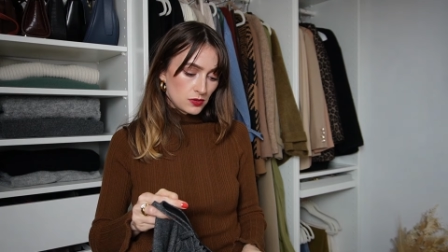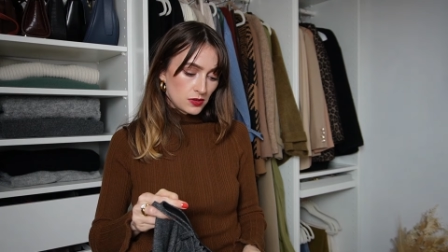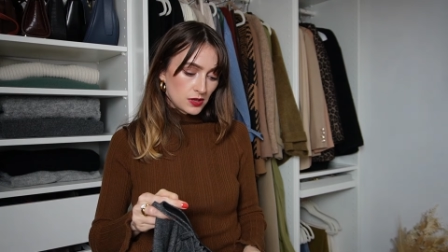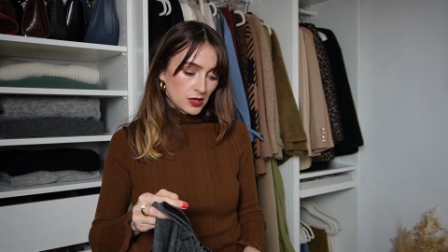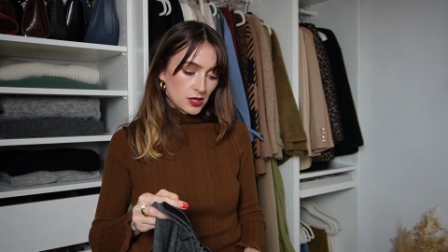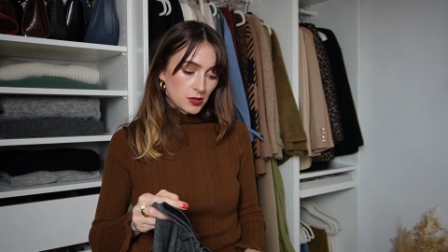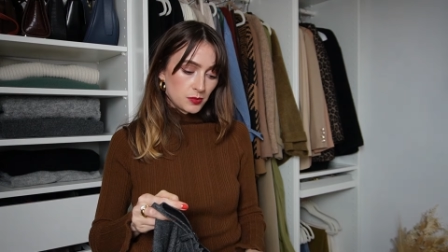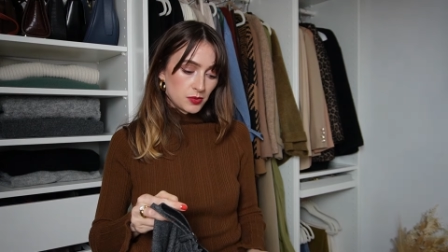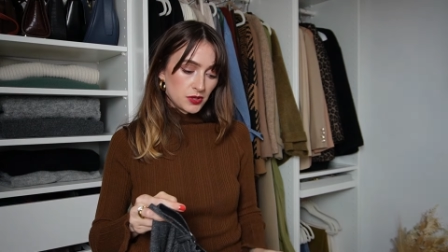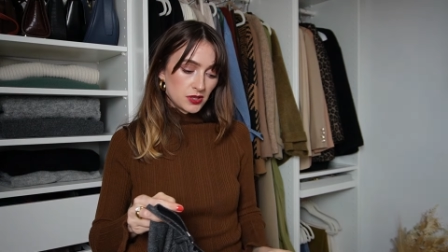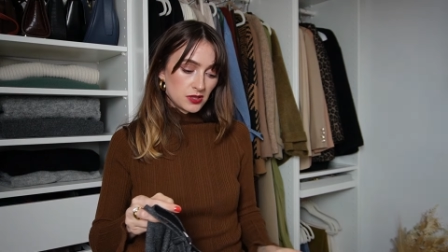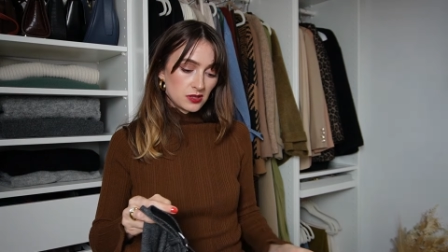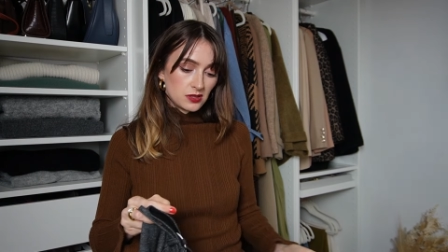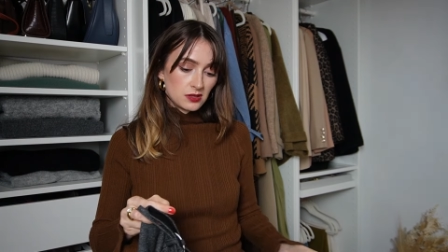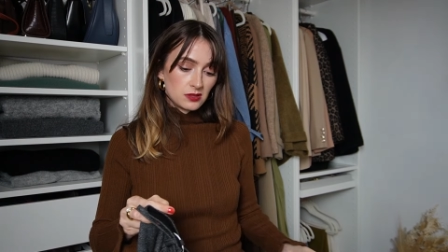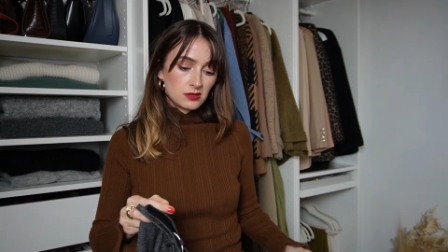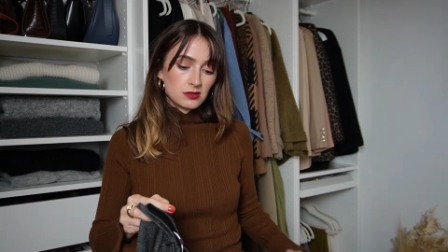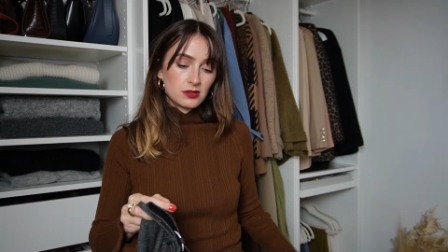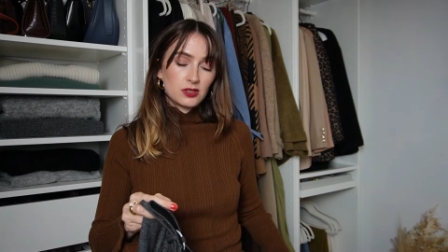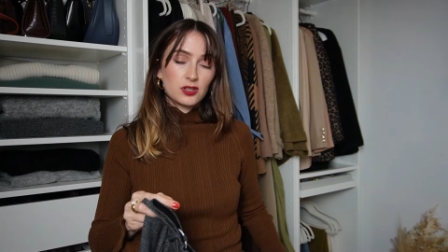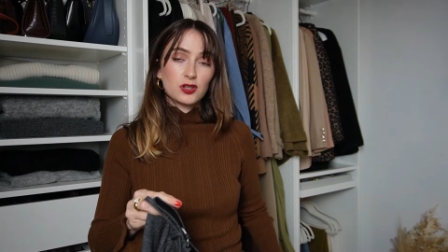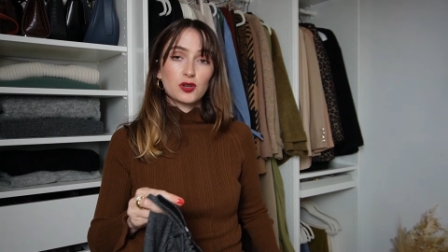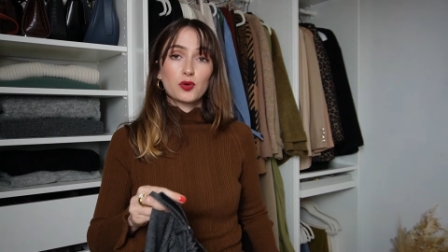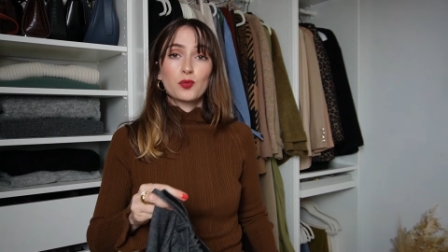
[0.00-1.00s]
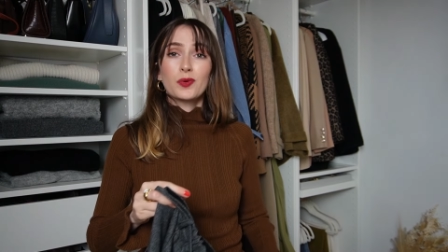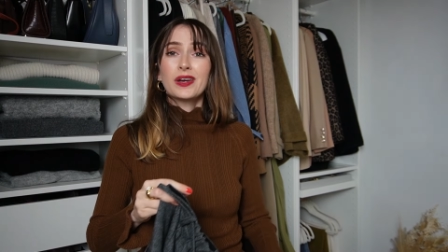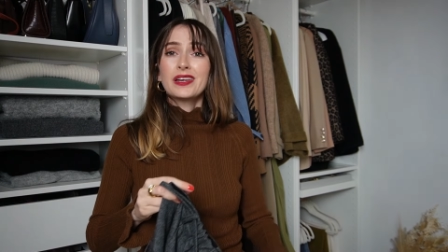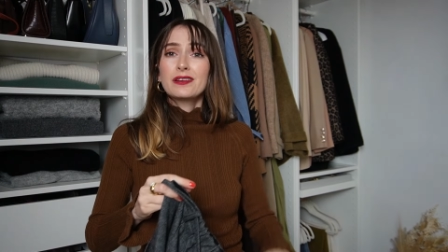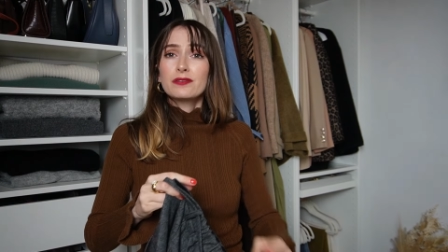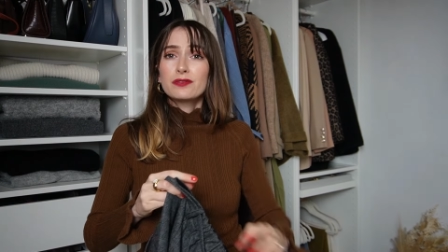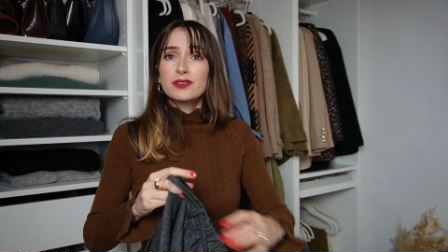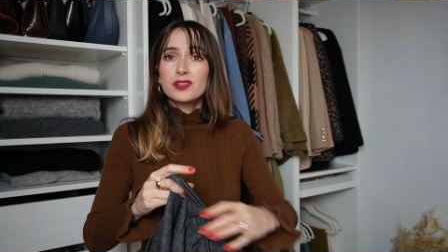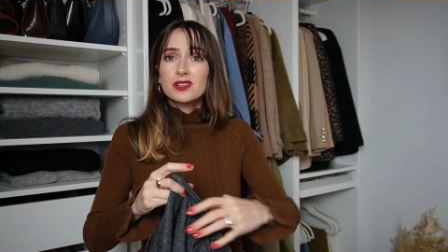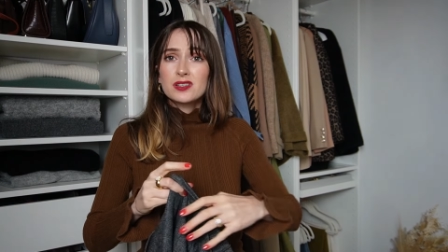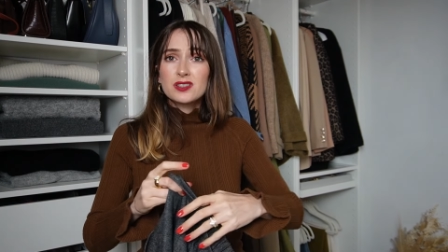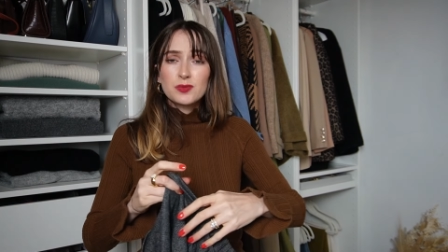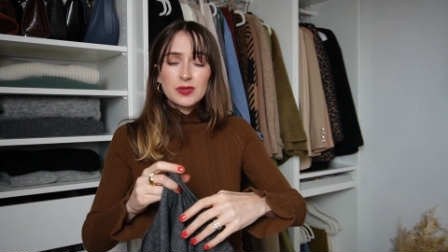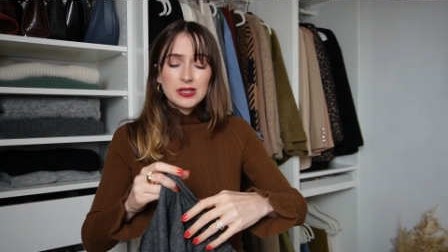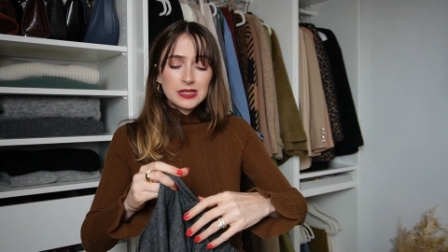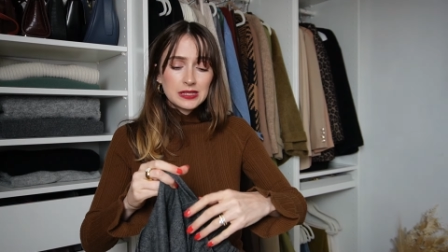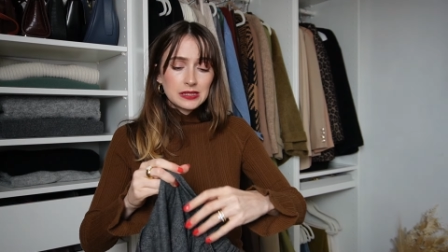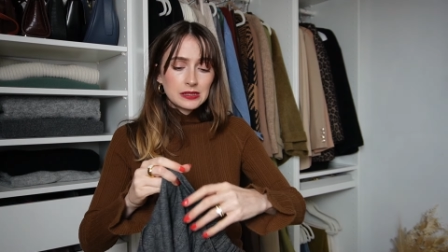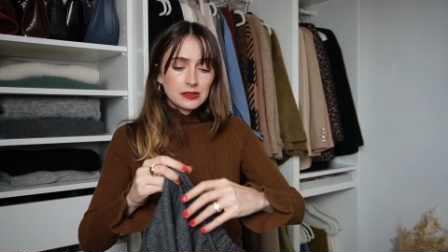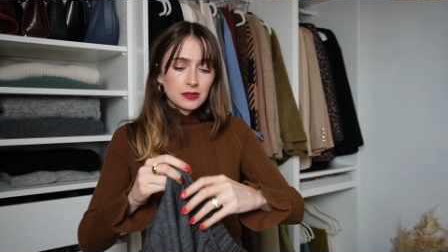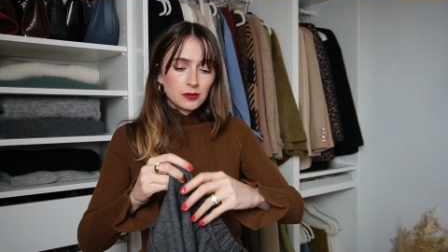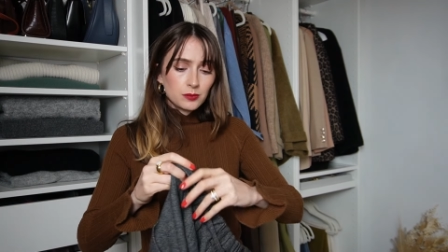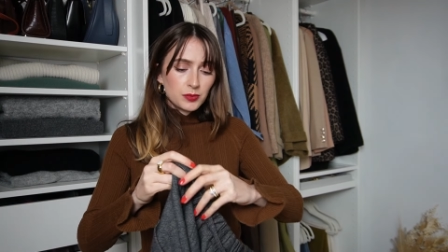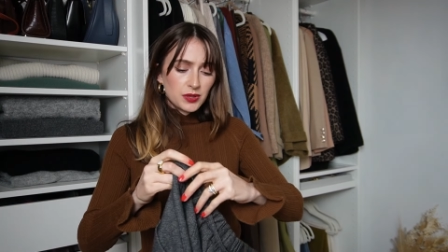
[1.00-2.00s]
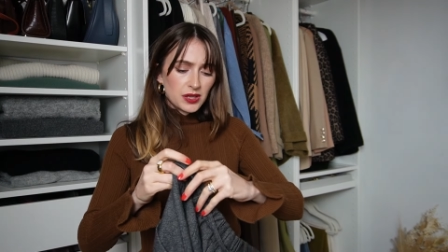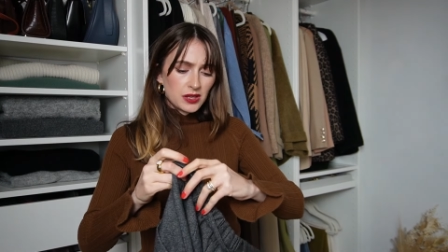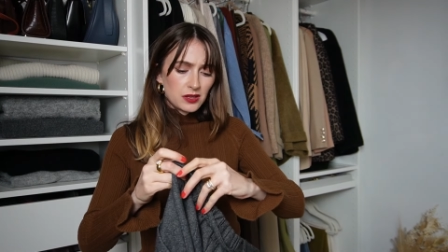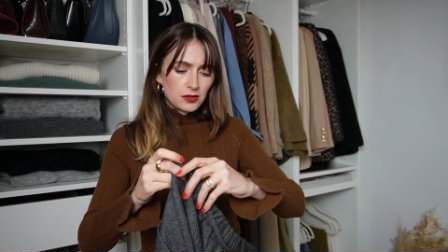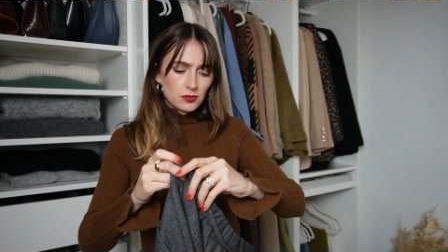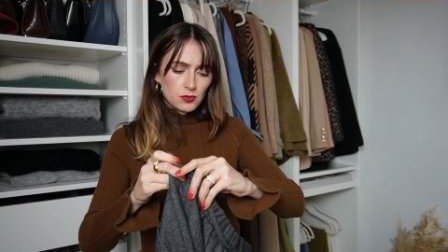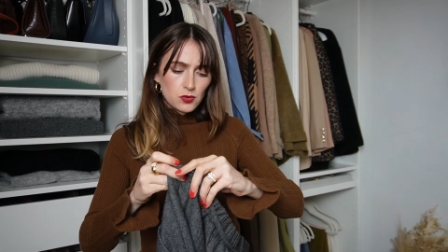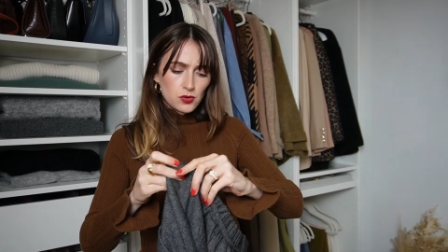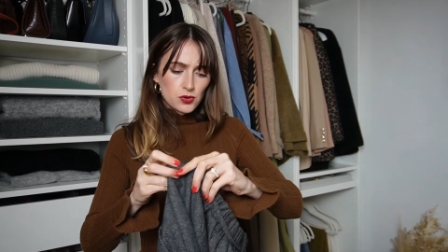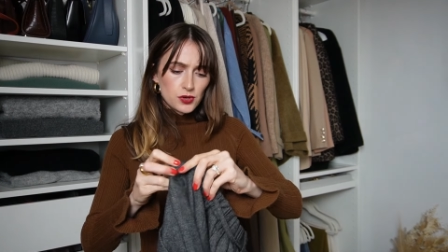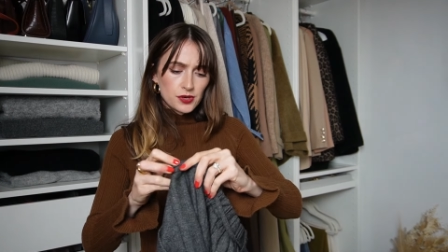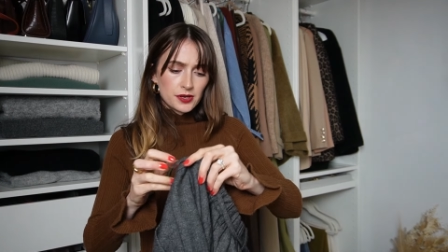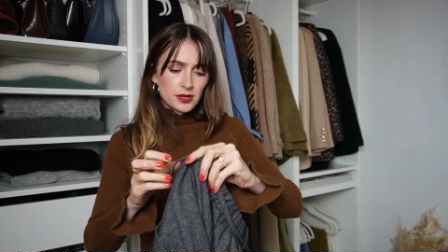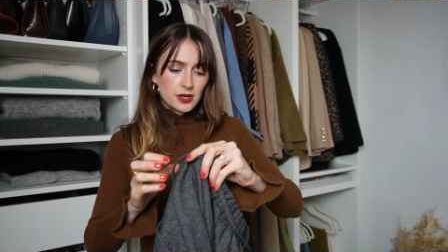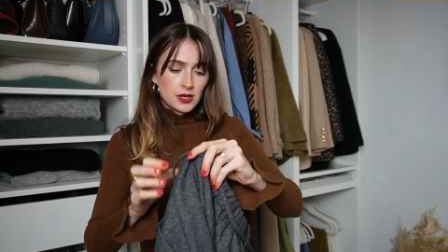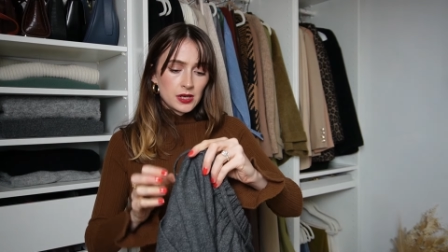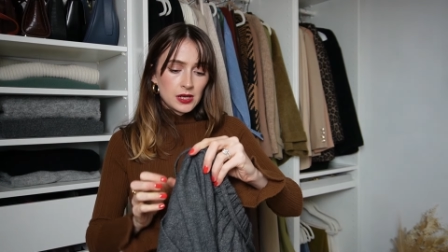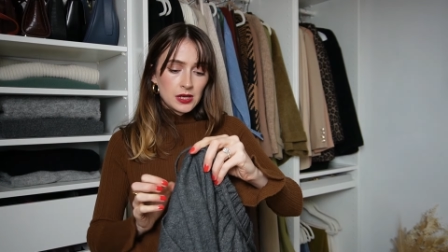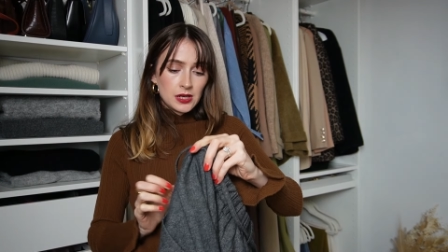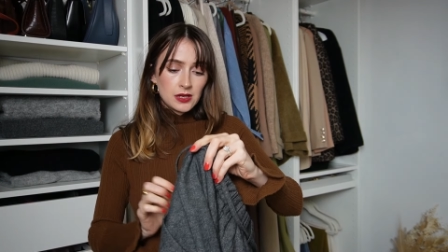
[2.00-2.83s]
the kind of person, your weight fluctuates a little bit, or